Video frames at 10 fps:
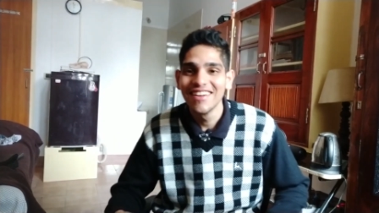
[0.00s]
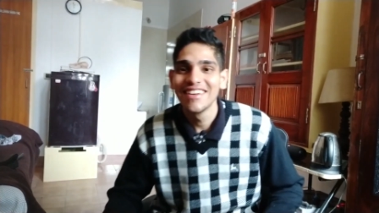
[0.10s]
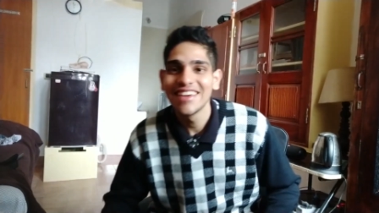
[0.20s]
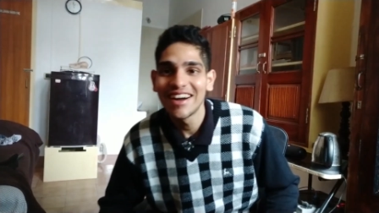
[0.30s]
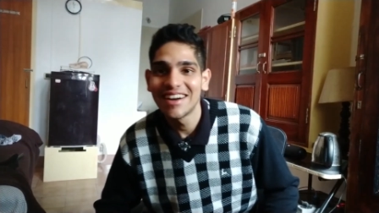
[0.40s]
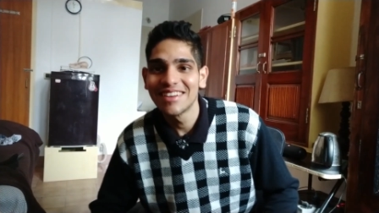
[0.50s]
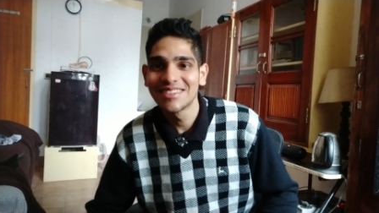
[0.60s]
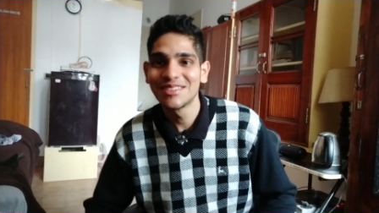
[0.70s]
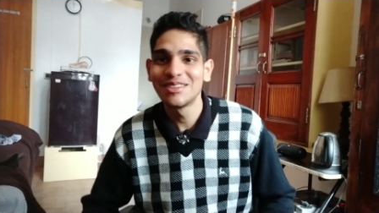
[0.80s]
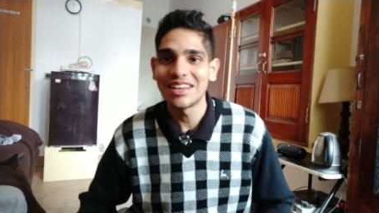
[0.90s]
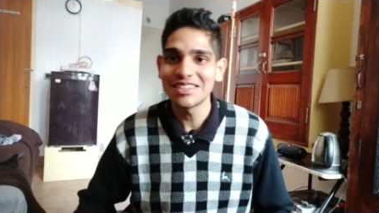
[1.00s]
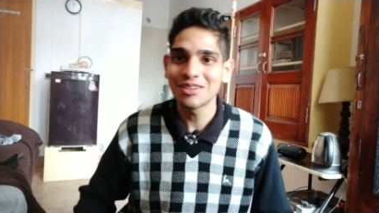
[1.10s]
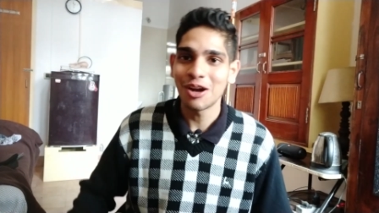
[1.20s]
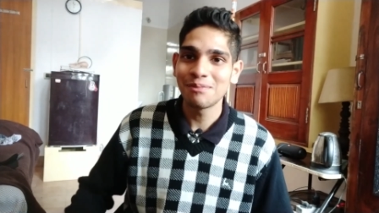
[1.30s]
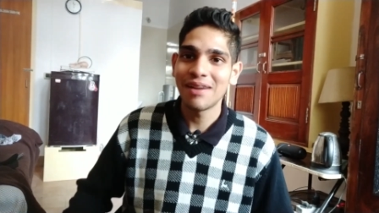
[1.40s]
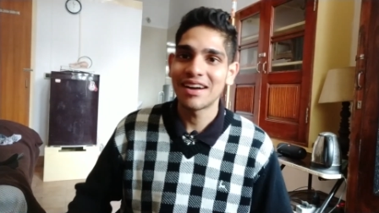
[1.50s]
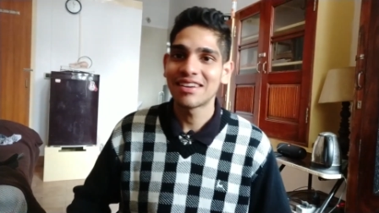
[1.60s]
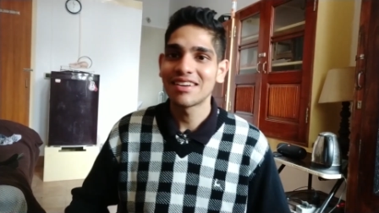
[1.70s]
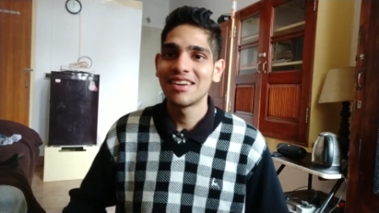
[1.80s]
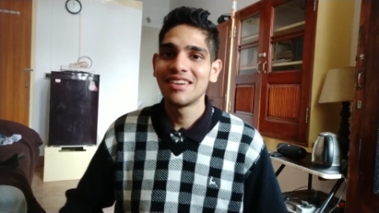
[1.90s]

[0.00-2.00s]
Yeah, so I just got back.